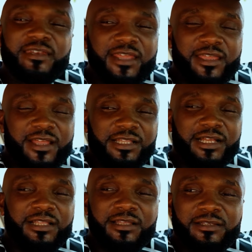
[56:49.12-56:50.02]
and there.
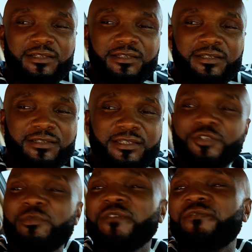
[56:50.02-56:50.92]
Eh? This
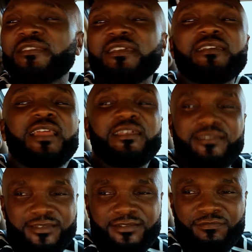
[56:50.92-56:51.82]
should be the first and the last.